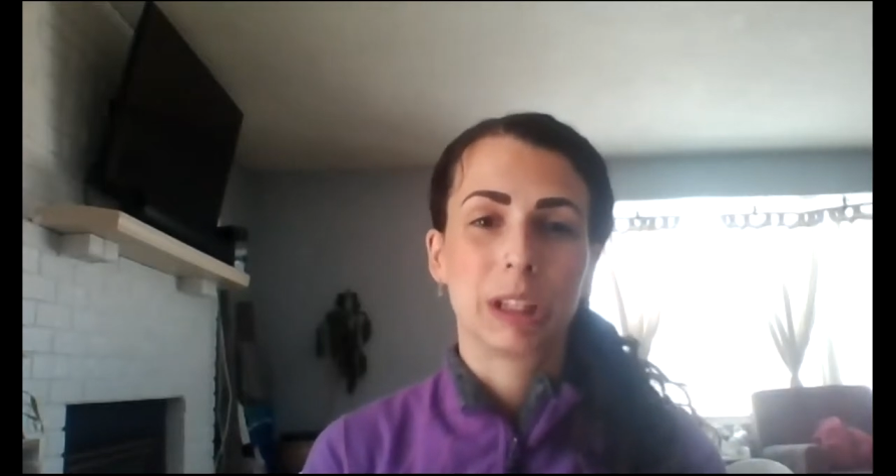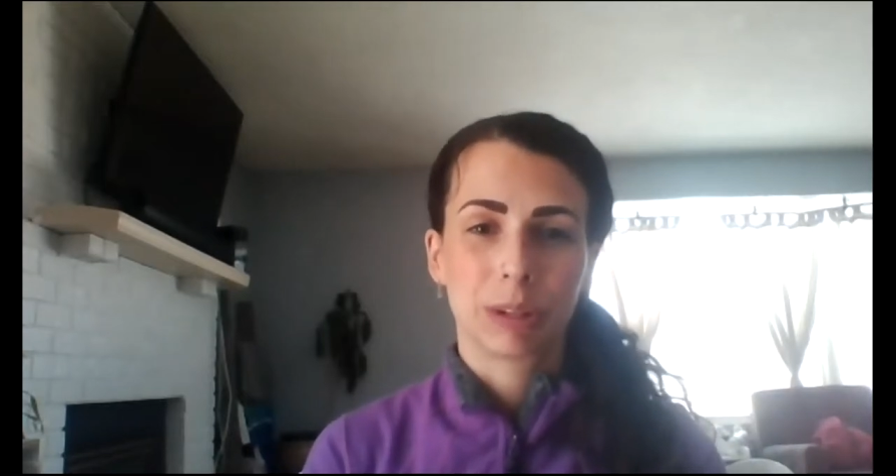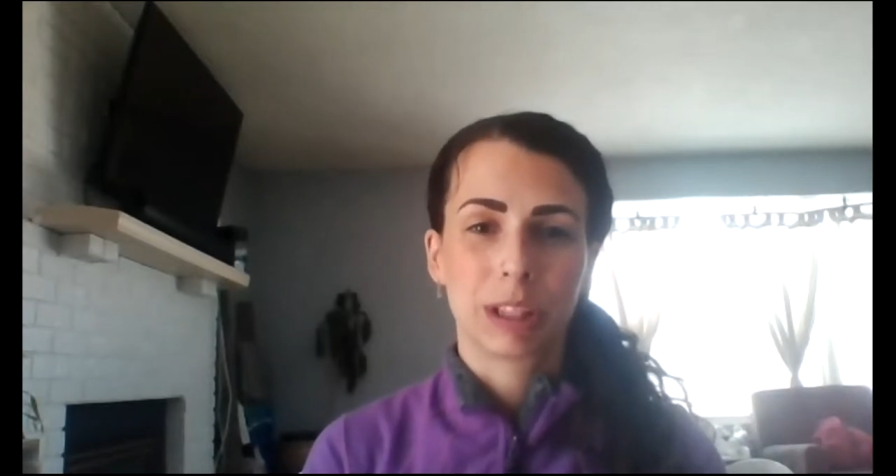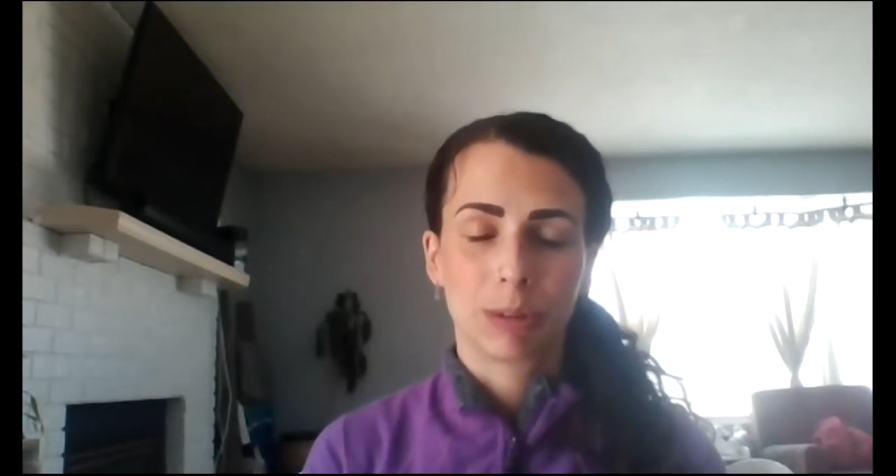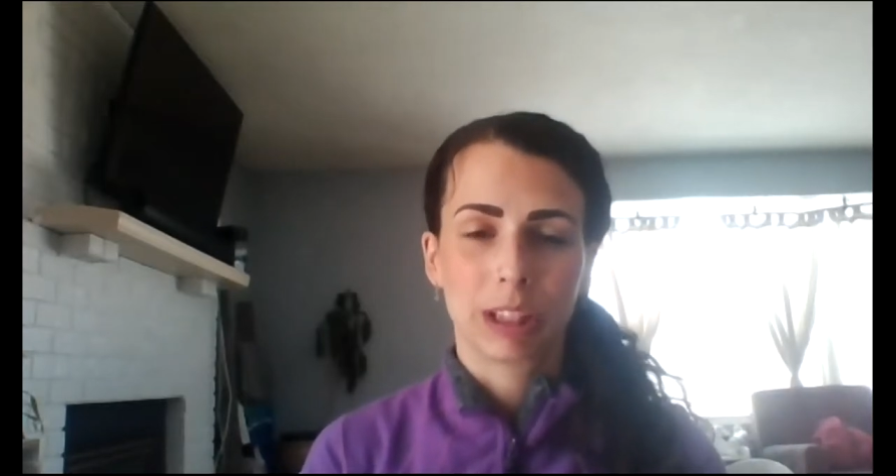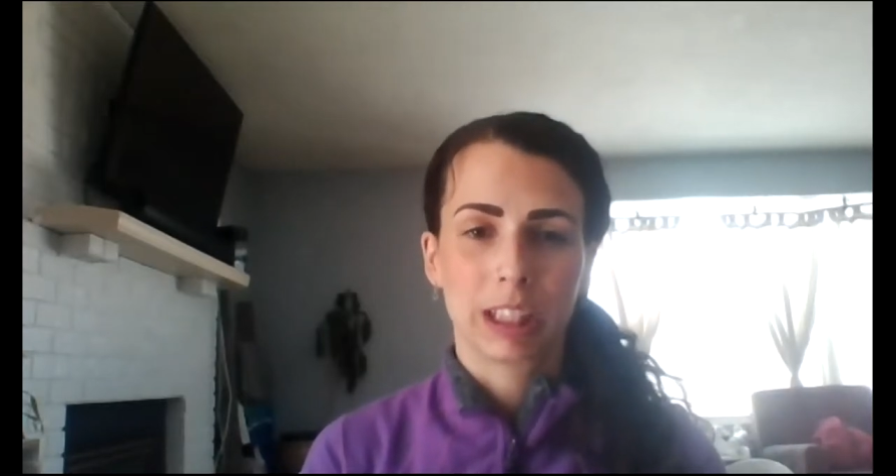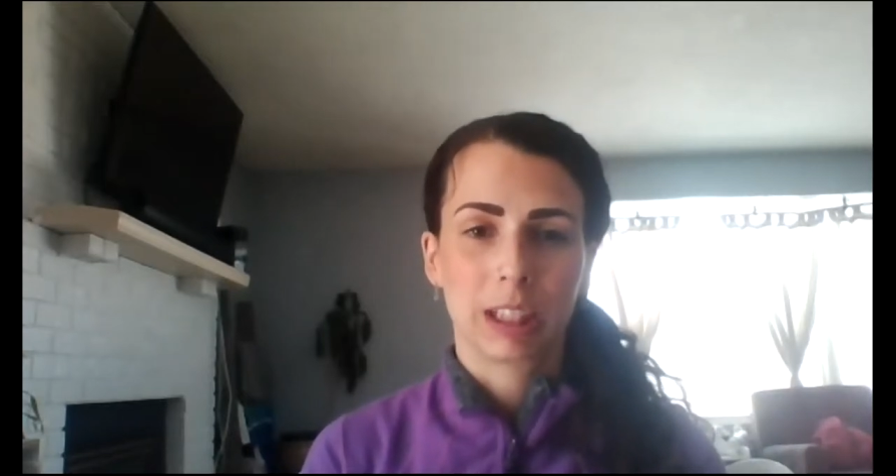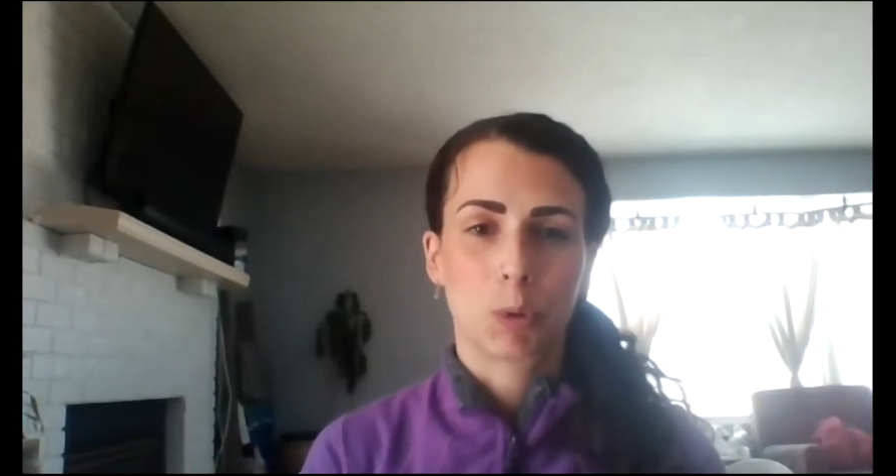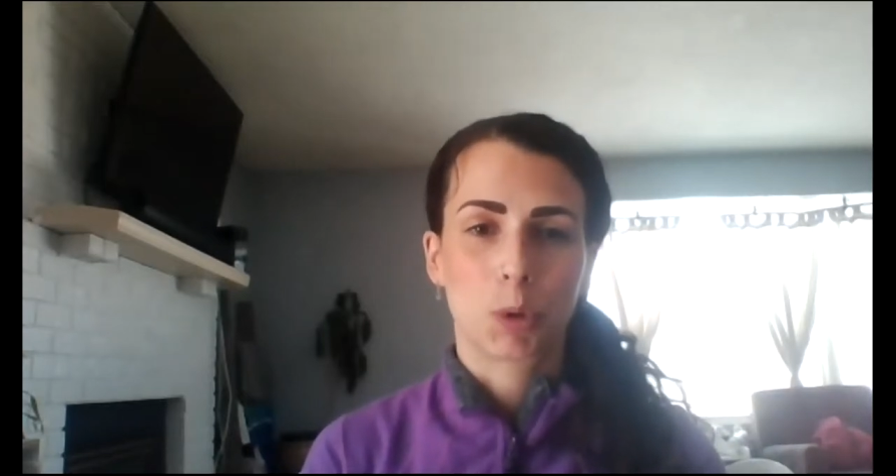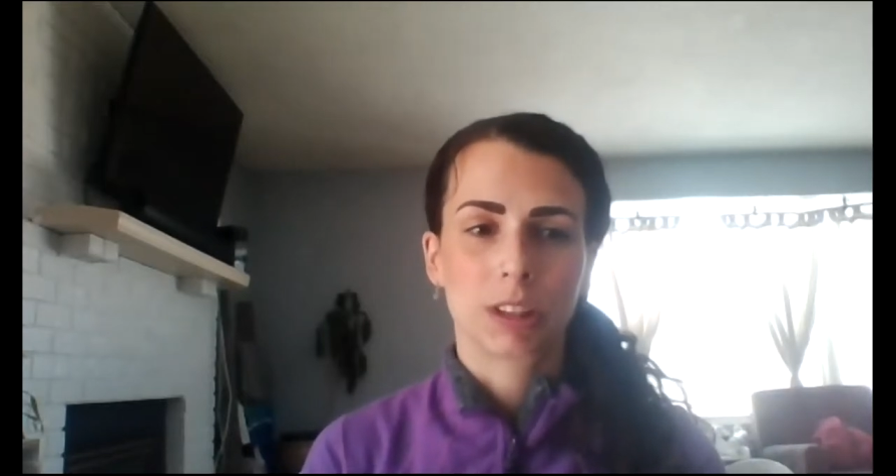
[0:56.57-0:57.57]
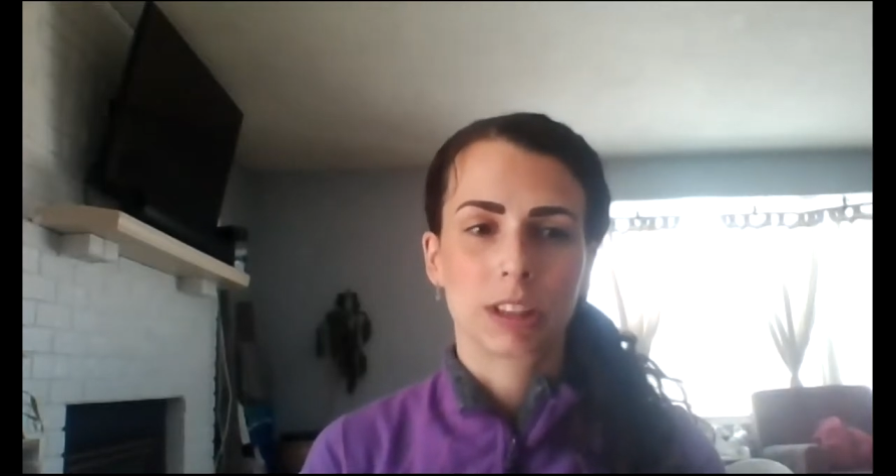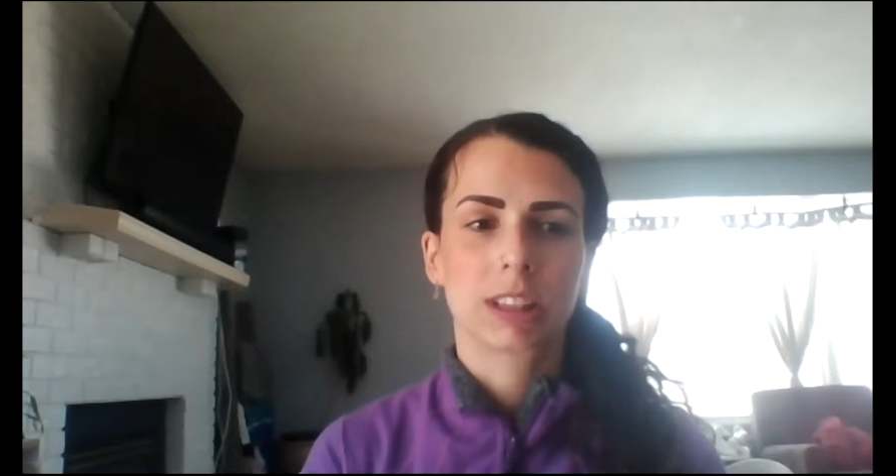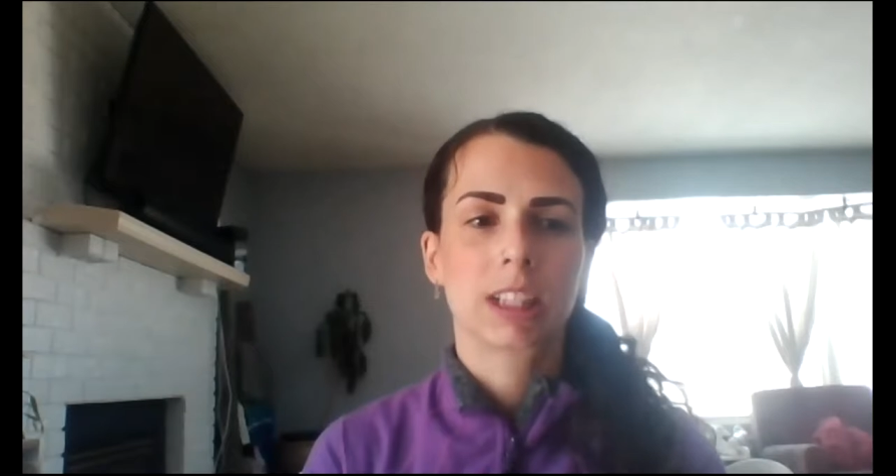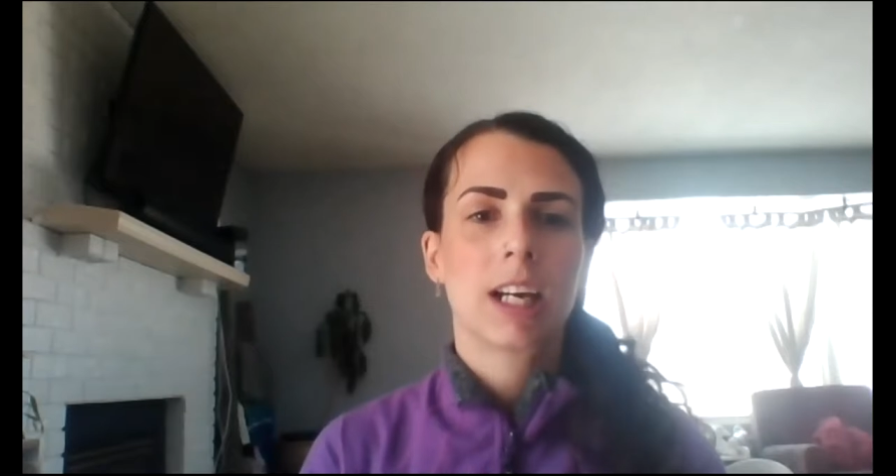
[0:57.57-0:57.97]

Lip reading: really, really important.